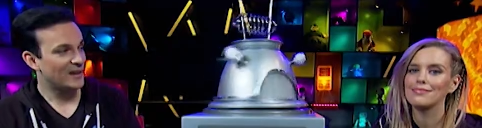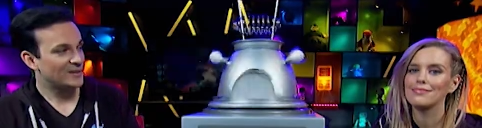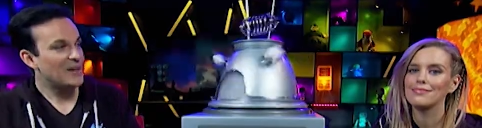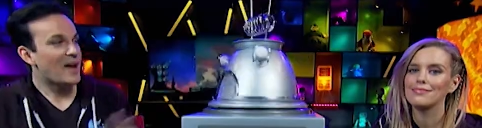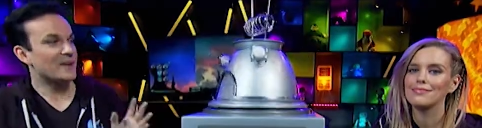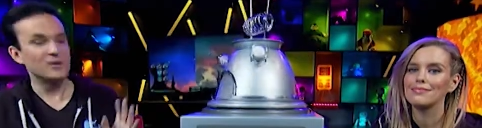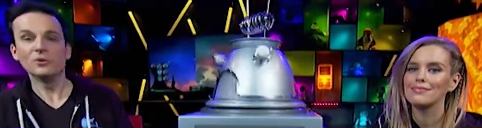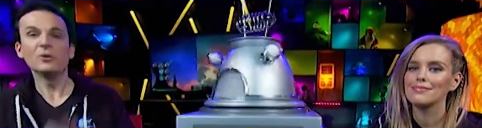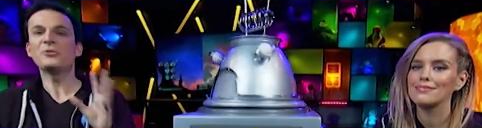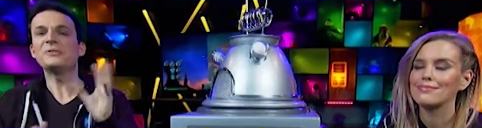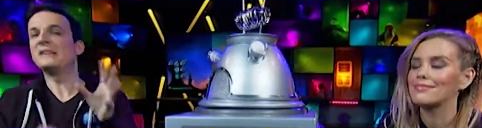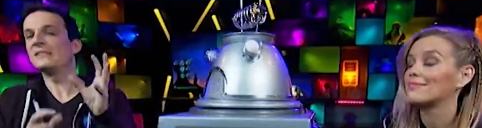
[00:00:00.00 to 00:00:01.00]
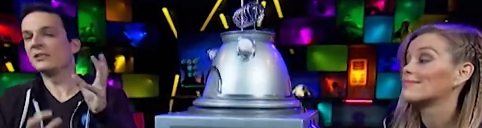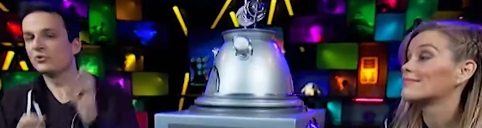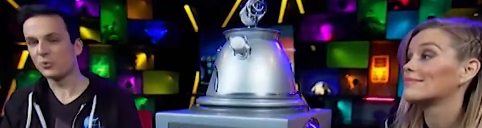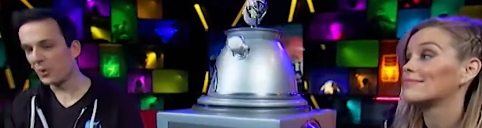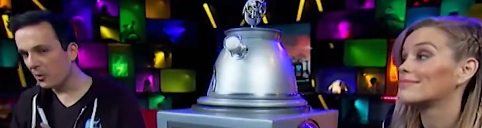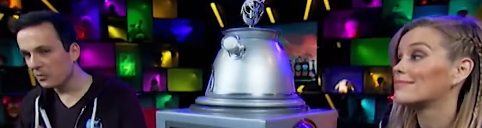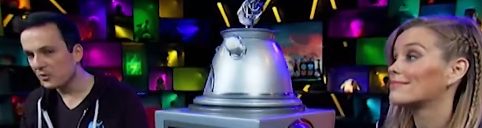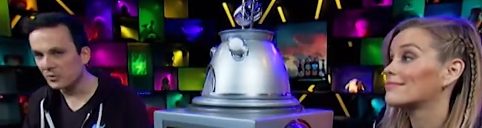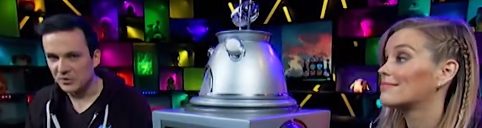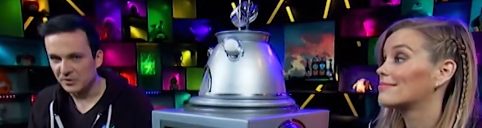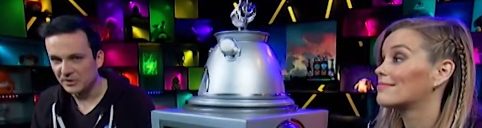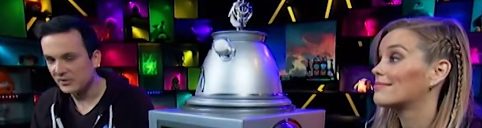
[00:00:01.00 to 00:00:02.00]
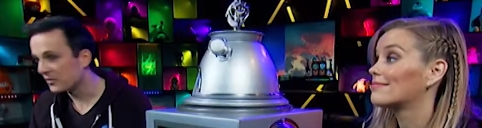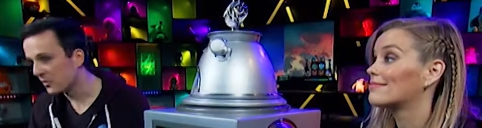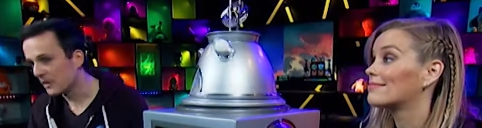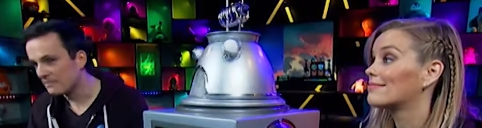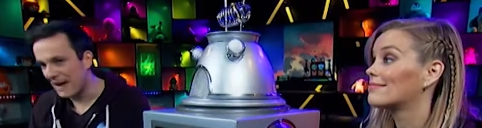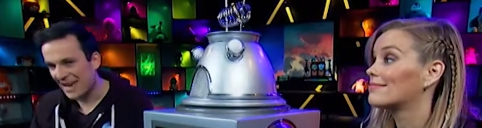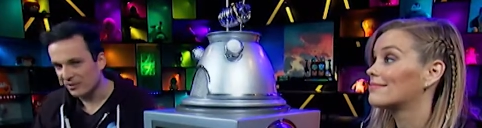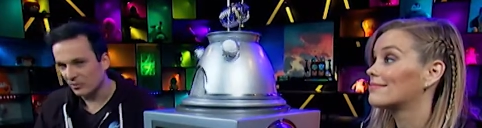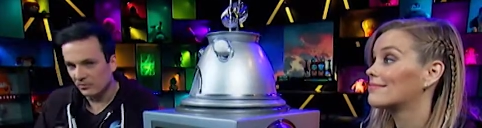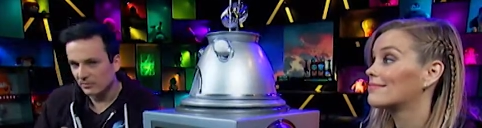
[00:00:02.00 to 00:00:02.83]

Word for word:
Speaker 1: Yeah, you'll also need to control your units during battle.